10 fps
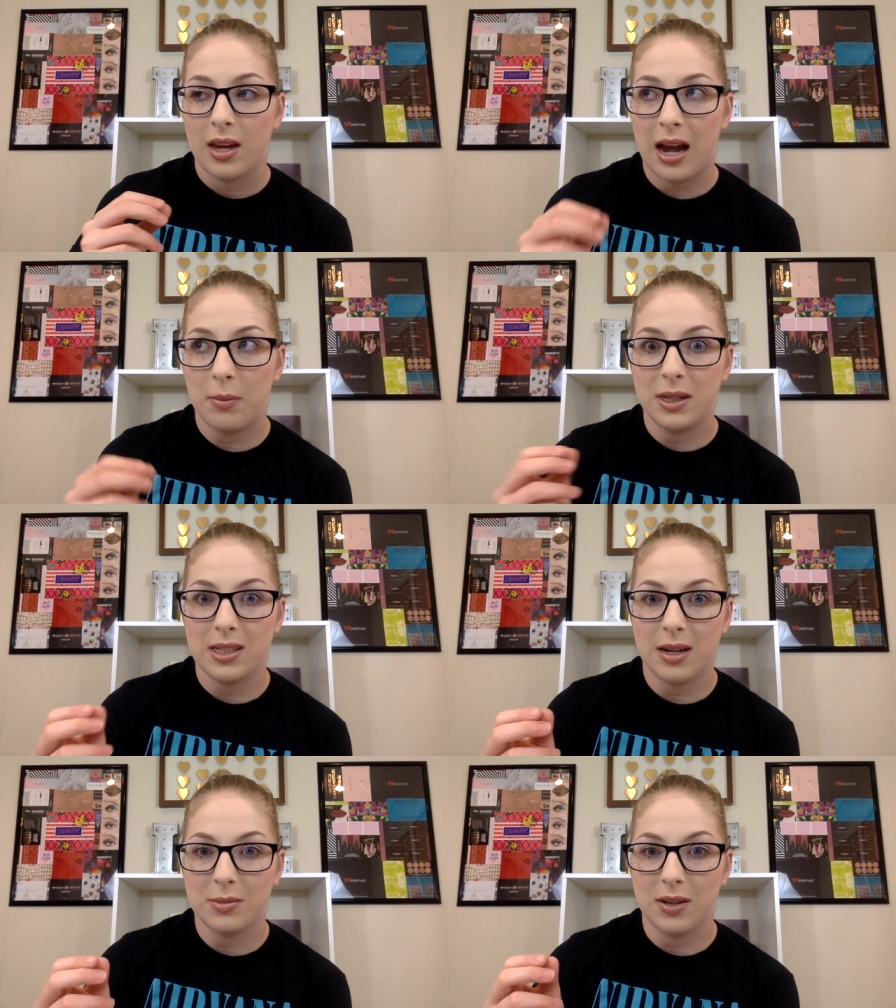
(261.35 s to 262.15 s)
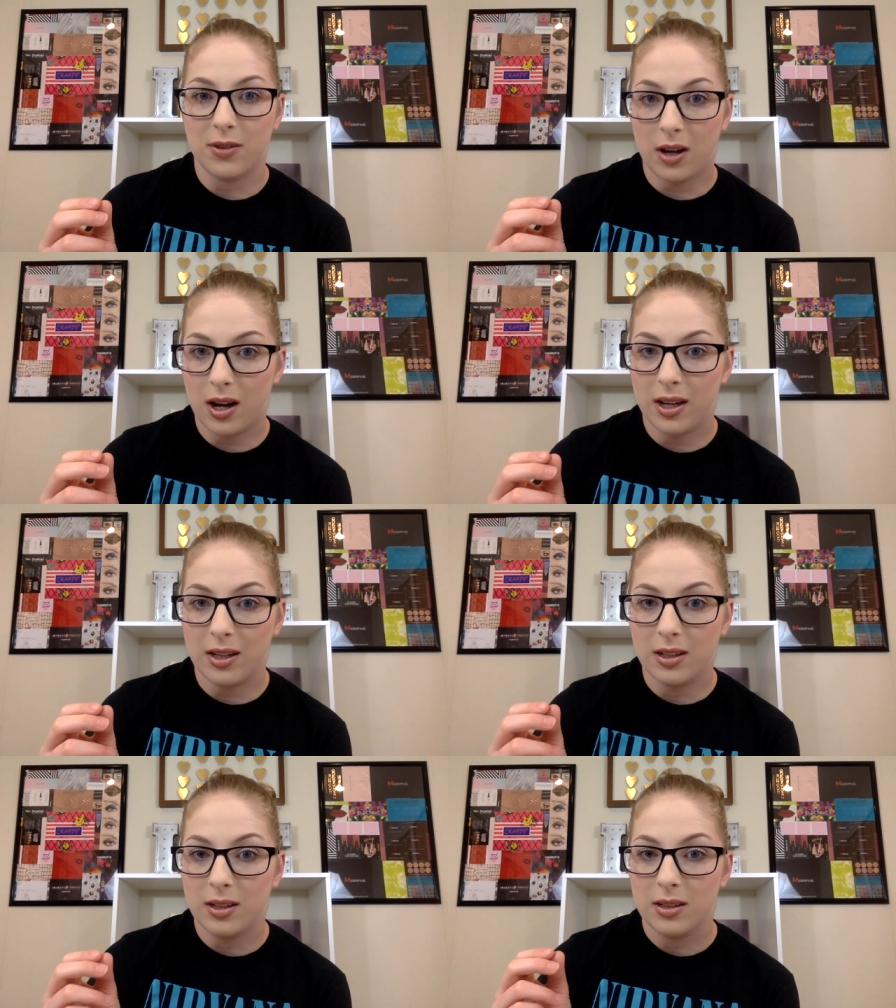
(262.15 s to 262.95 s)
how many times I've
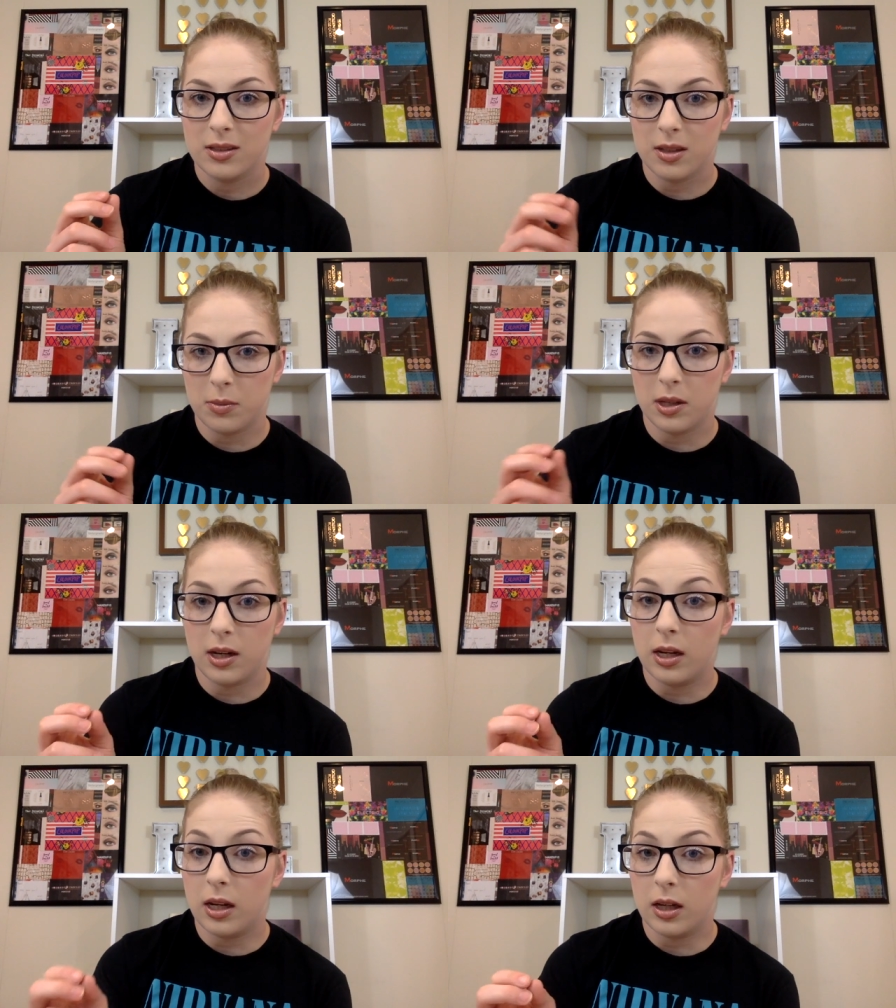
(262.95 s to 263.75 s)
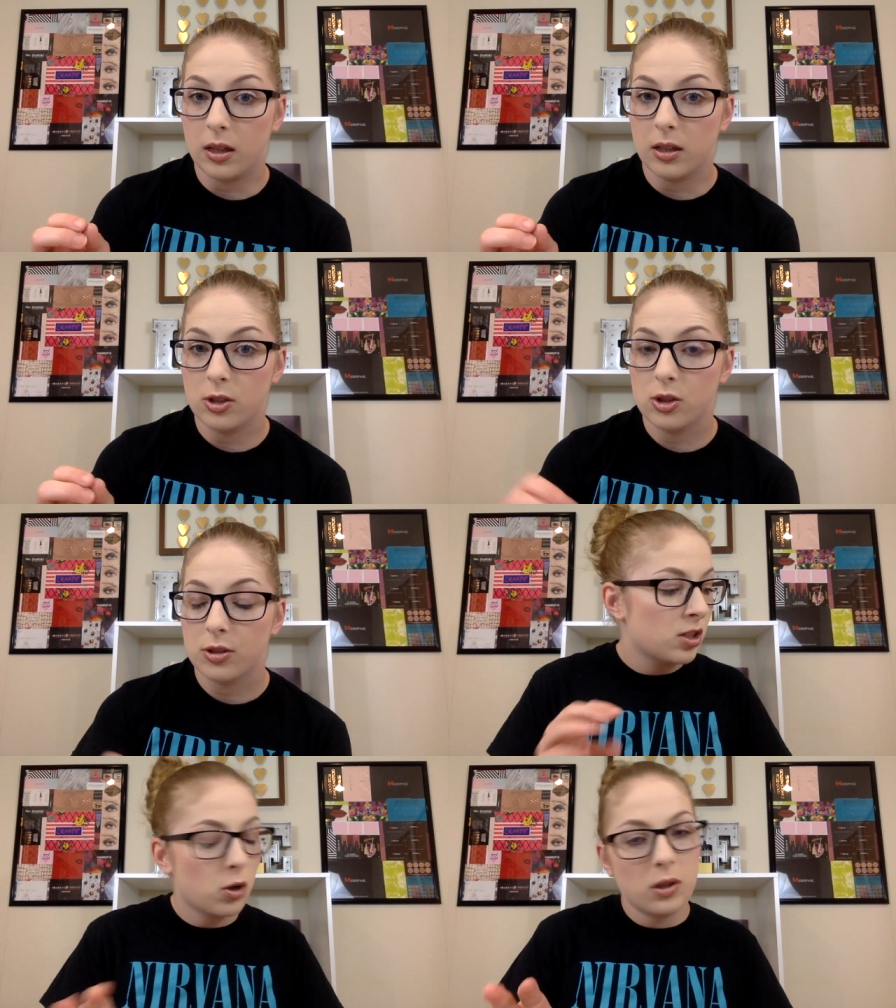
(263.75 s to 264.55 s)
gotten something in English.
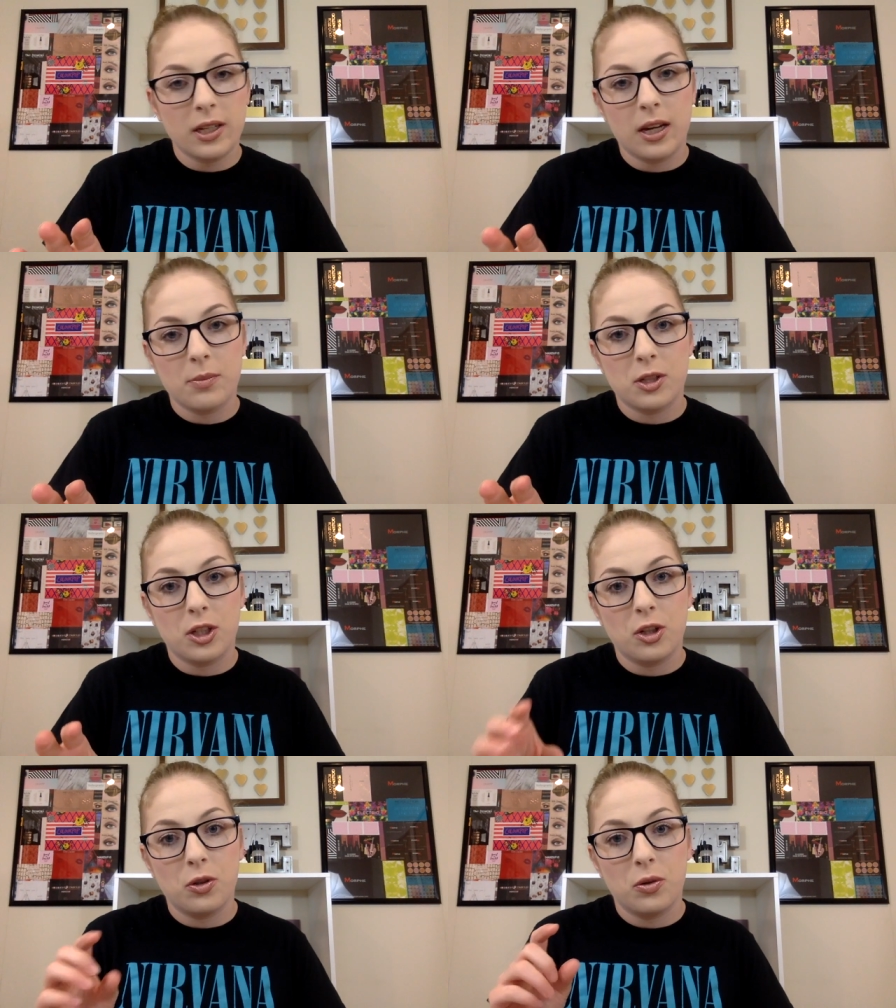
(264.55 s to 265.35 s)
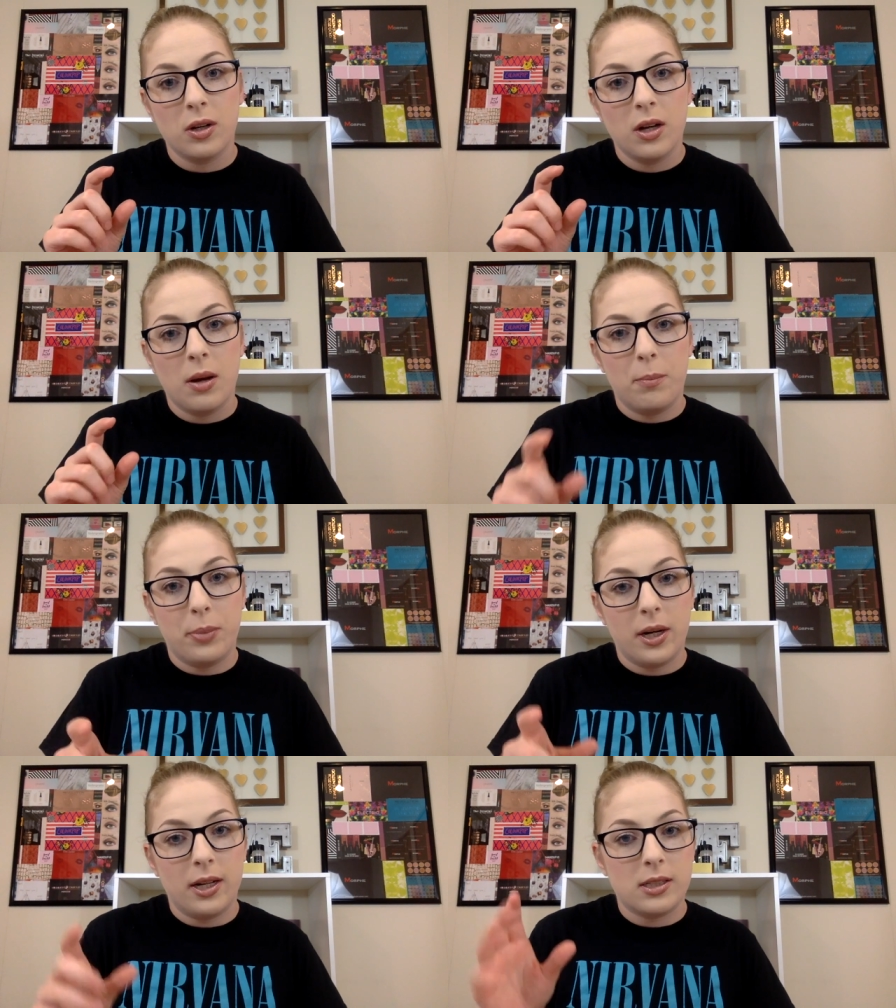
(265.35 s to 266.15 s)
Totally up to you,
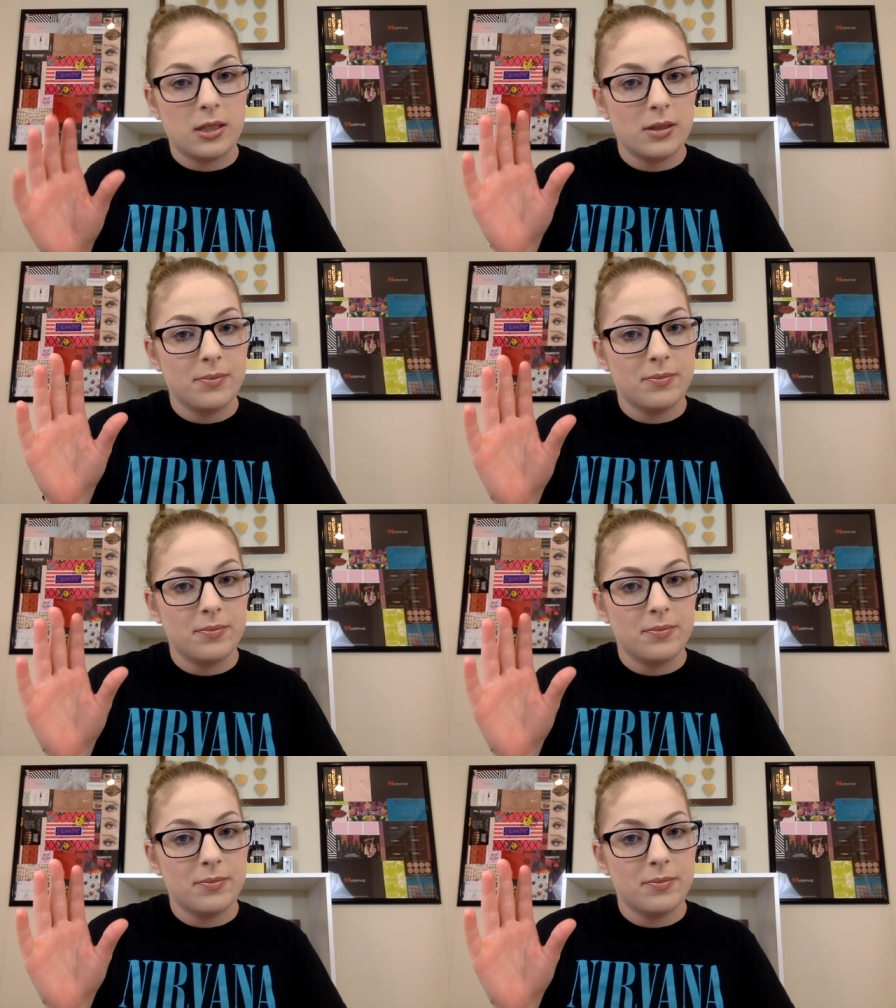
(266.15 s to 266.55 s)
but